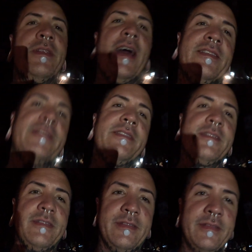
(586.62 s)
that's
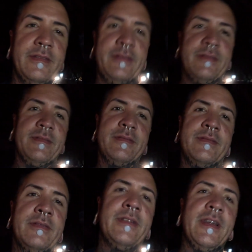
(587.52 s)

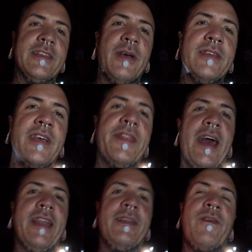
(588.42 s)
that's why I said
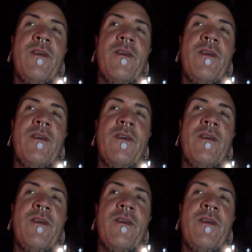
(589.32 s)
that.